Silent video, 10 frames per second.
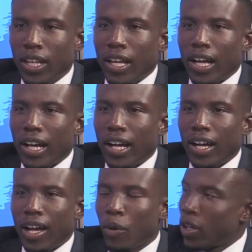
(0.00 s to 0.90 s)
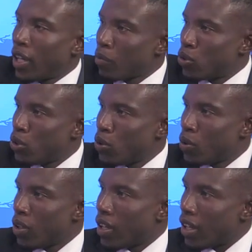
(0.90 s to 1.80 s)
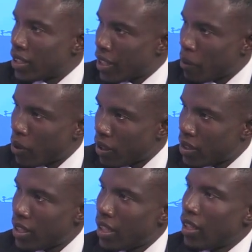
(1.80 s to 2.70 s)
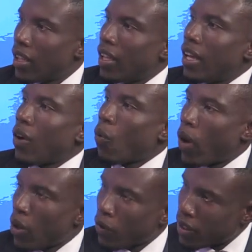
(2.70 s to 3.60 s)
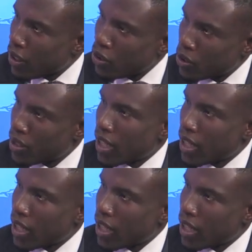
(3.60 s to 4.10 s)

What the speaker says: I'm going to come to you, Samuel, and say one of the issues that